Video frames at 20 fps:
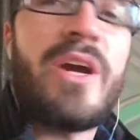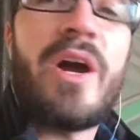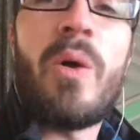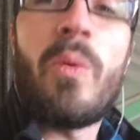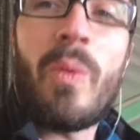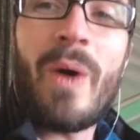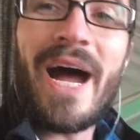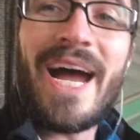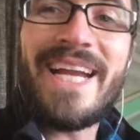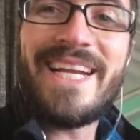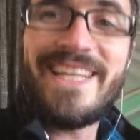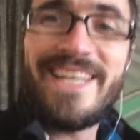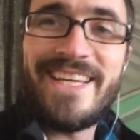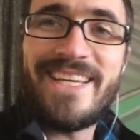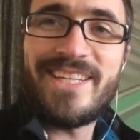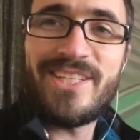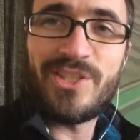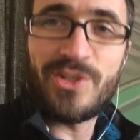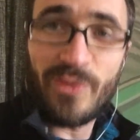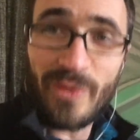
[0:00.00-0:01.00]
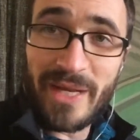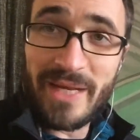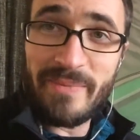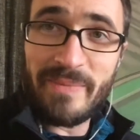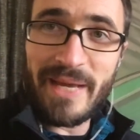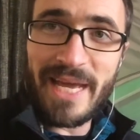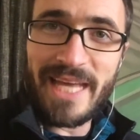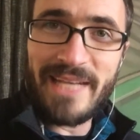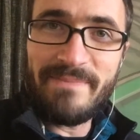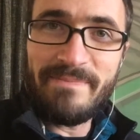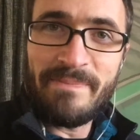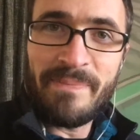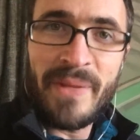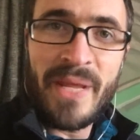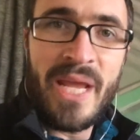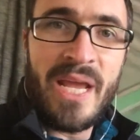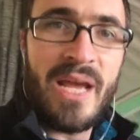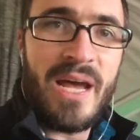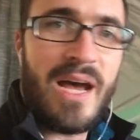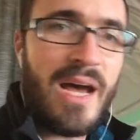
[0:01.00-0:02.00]
wide twin bed.
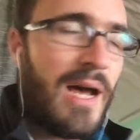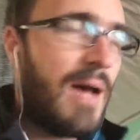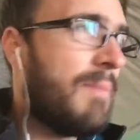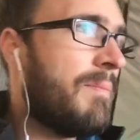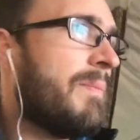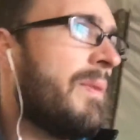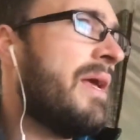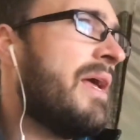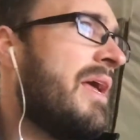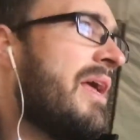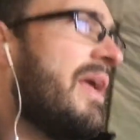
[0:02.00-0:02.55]
And